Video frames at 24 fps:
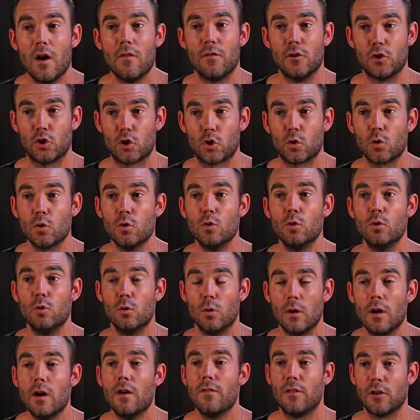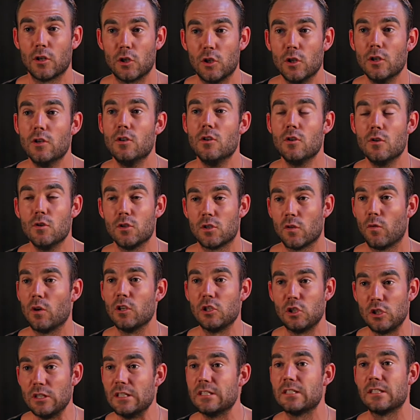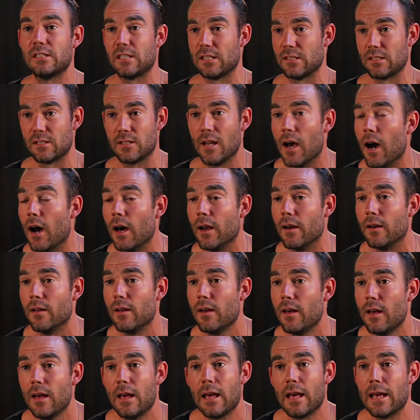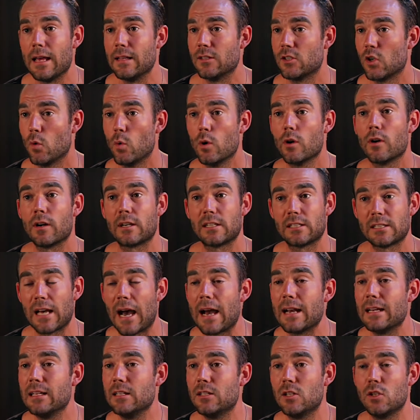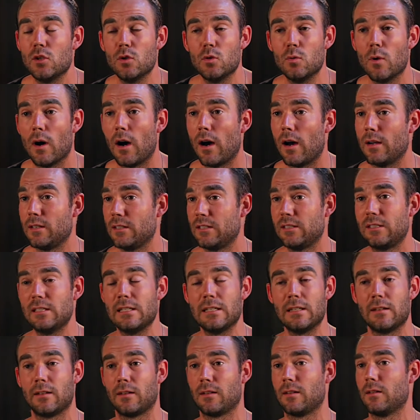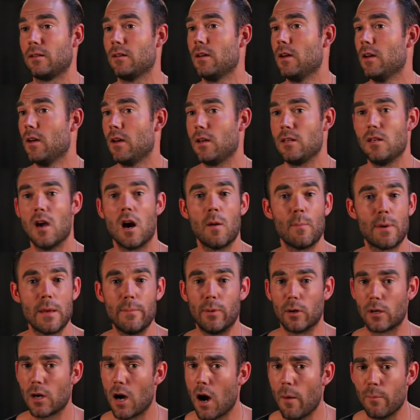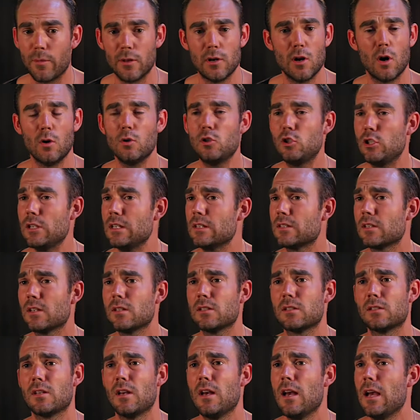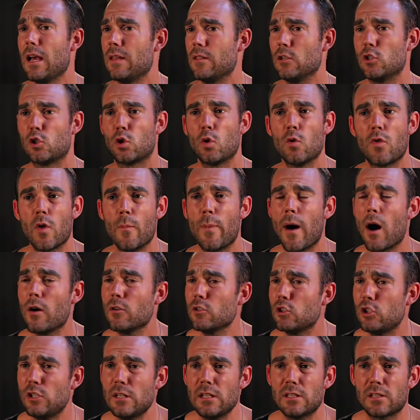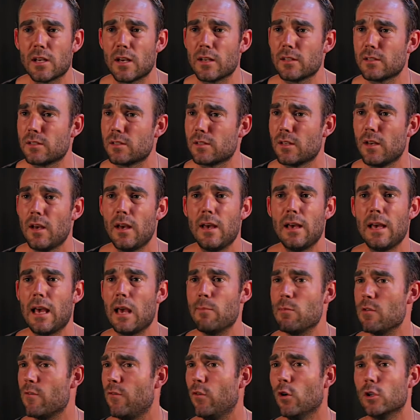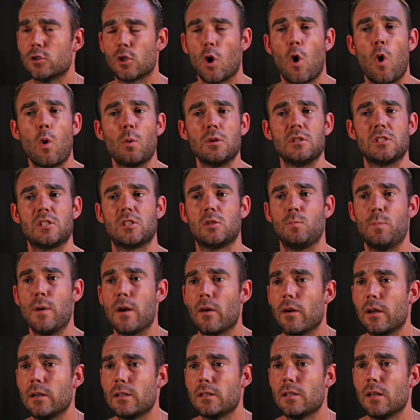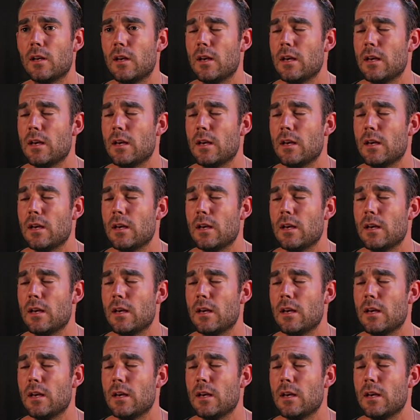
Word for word: the true, the good news of what Jesus has done. And so we're excited to, uh, to see young people come to know Jesus and the truth about Jesus and be filled with the Holy Spirit.